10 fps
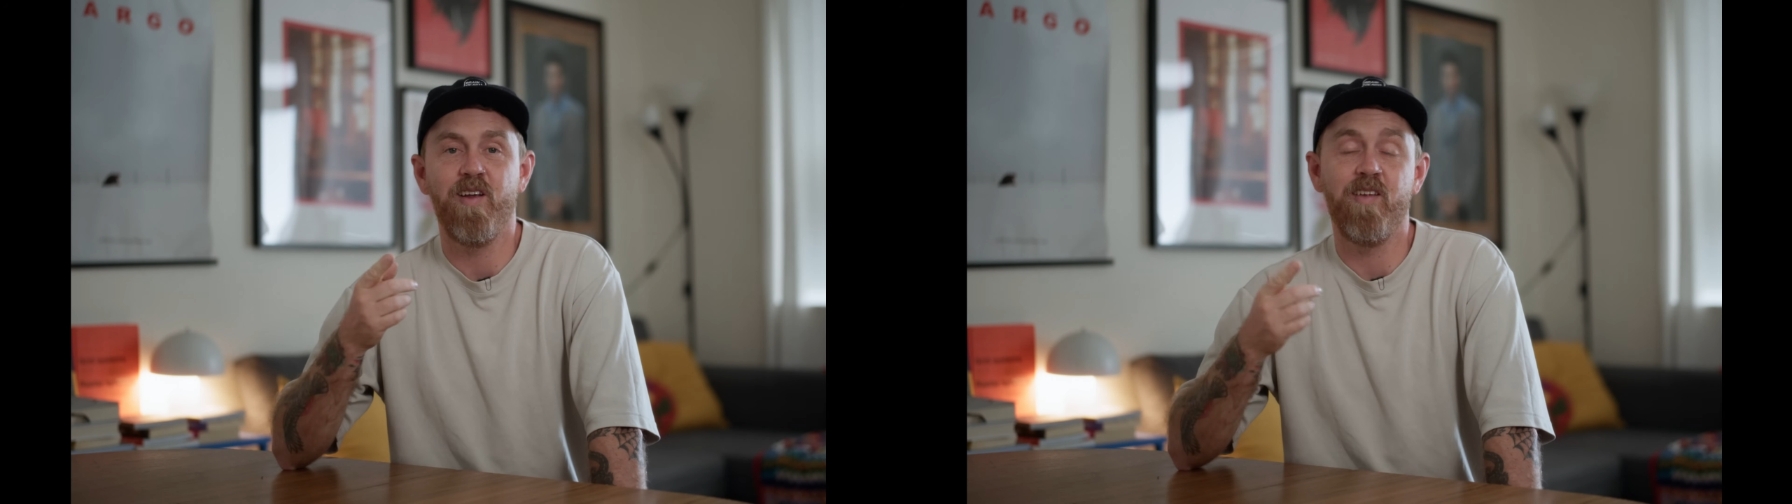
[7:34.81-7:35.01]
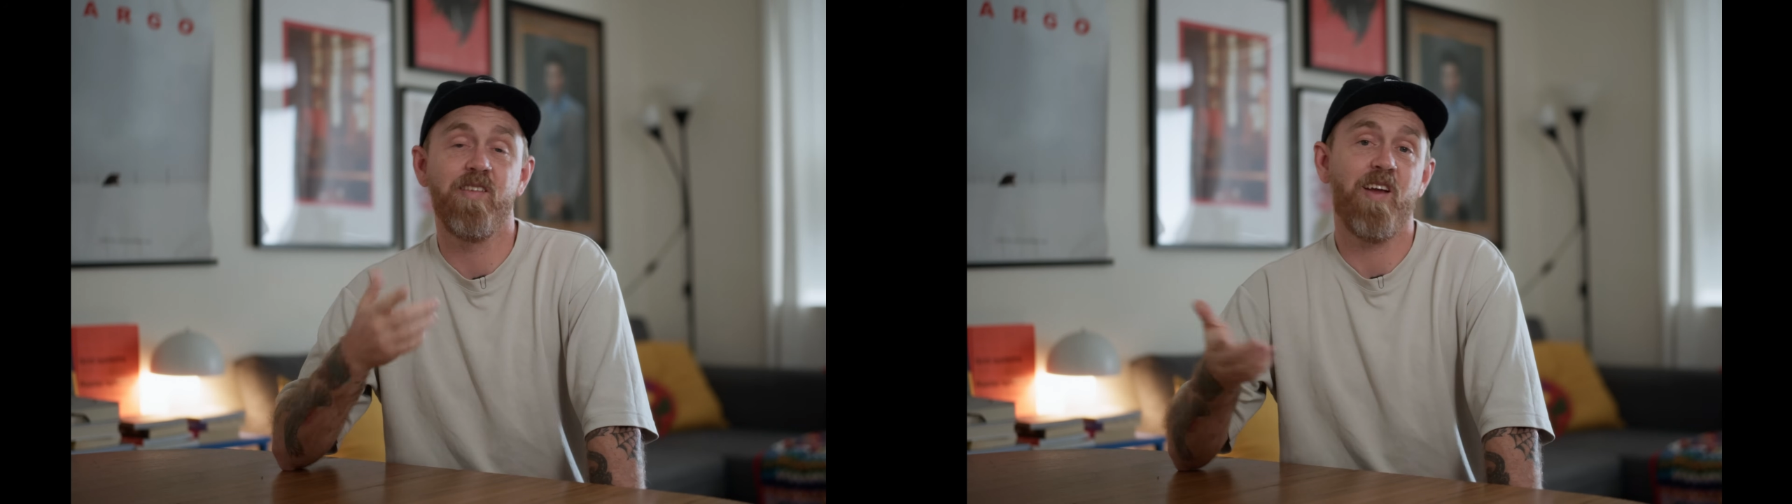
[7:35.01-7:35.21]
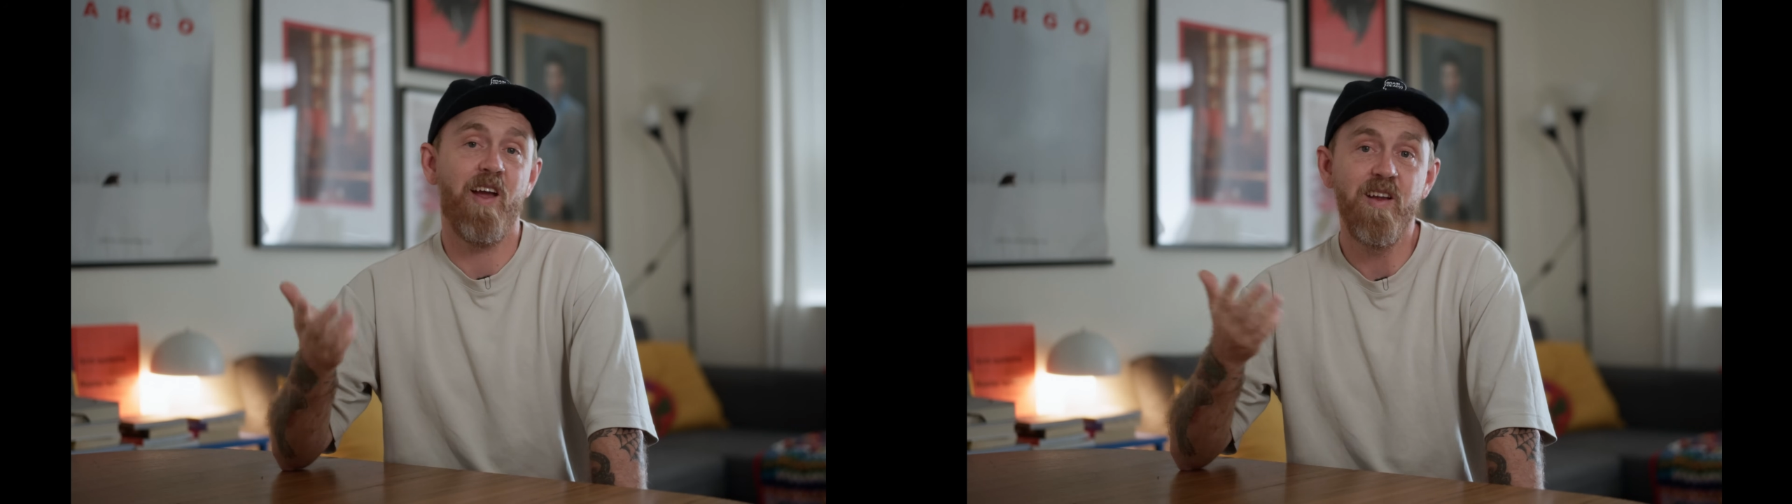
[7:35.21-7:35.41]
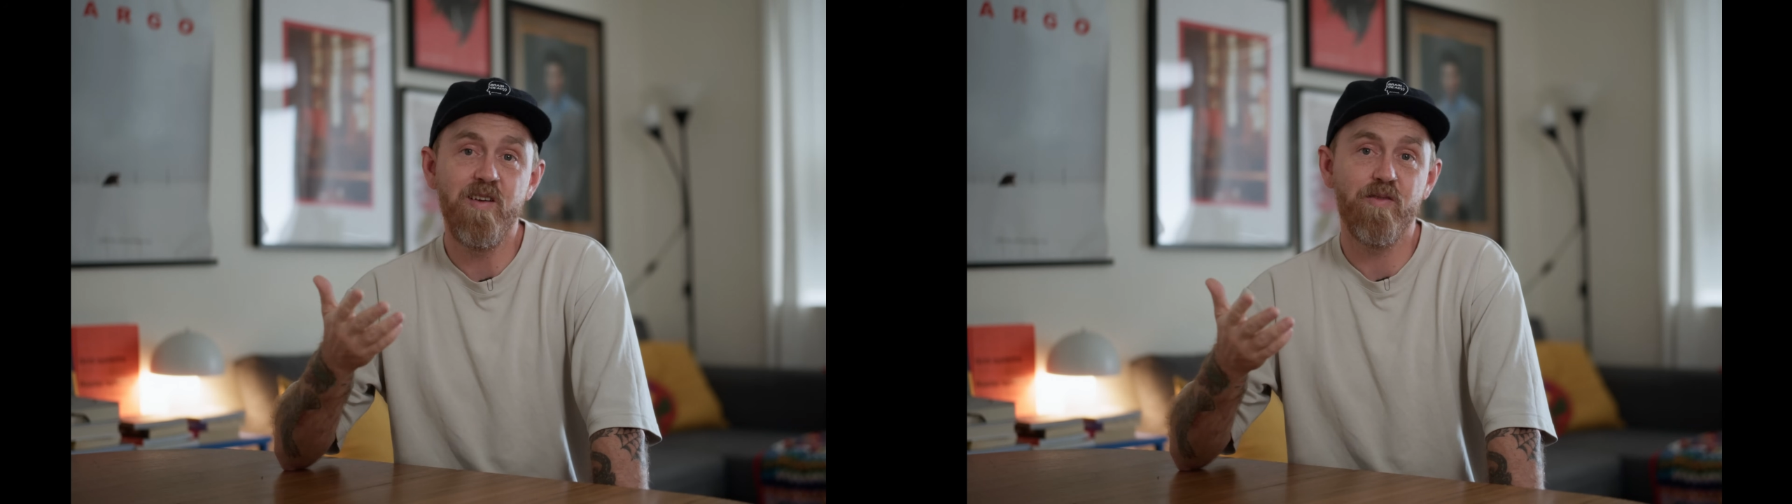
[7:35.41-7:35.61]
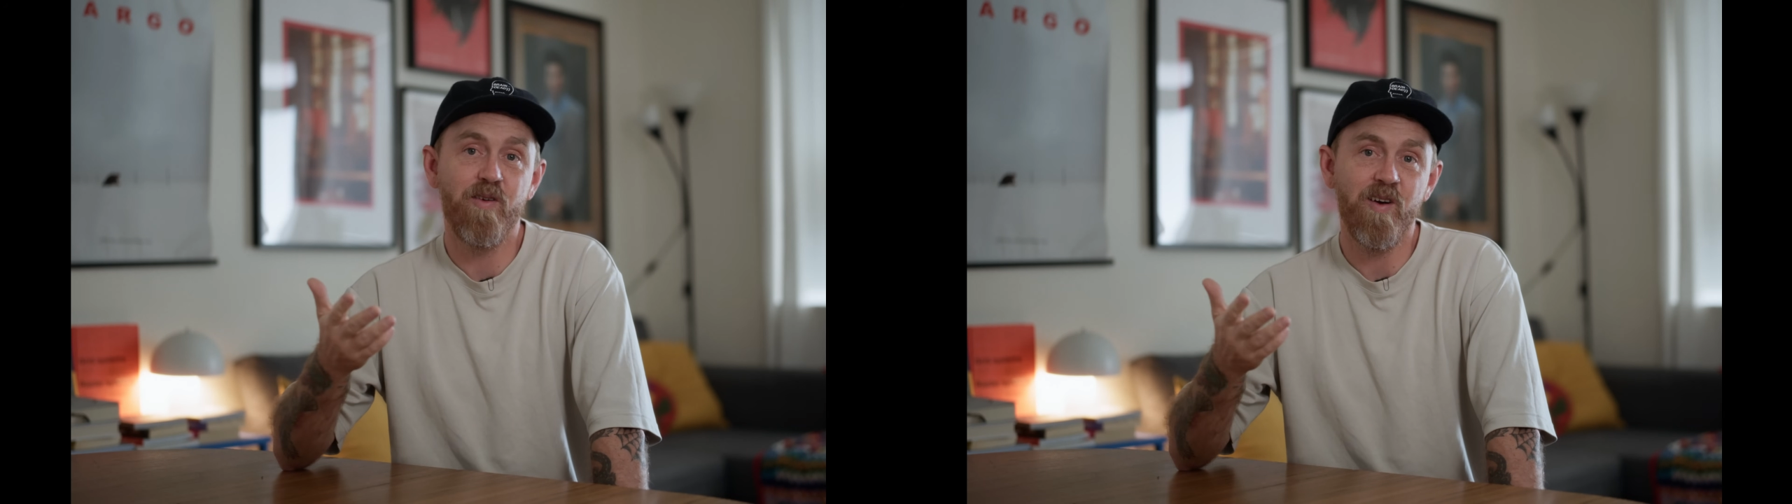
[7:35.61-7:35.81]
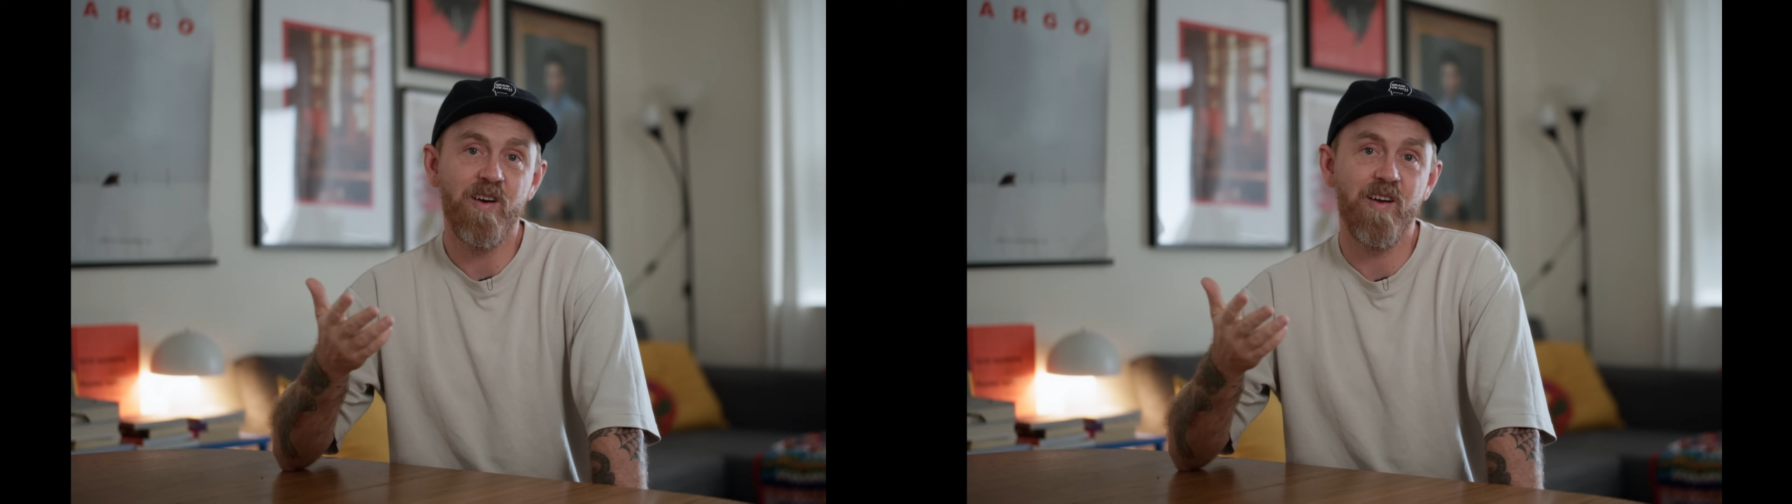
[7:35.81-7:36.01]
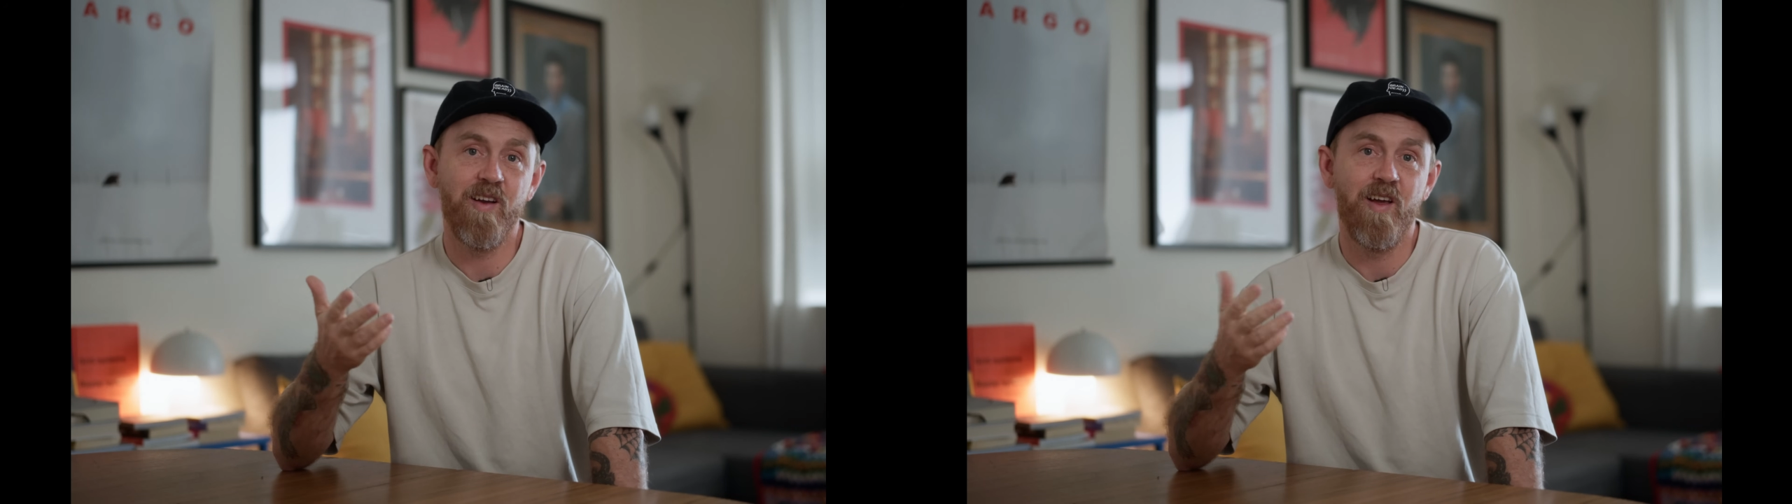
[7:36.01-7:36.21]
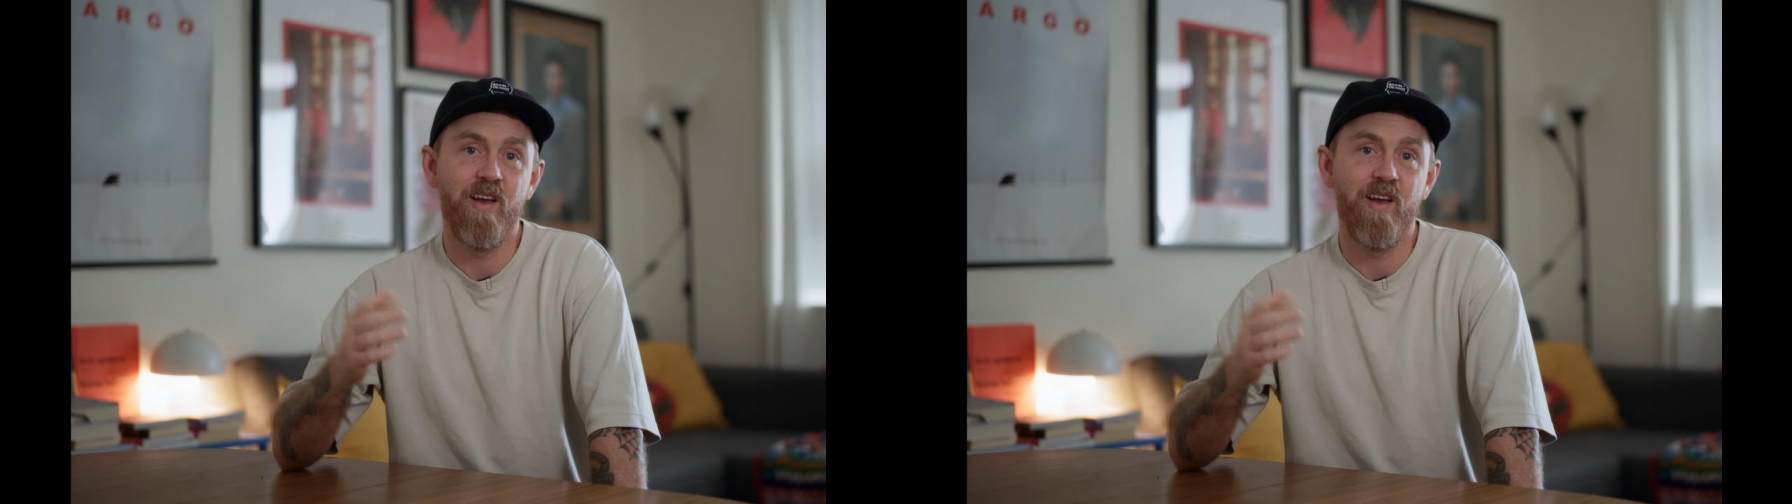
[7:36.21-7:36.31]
is a cage for it,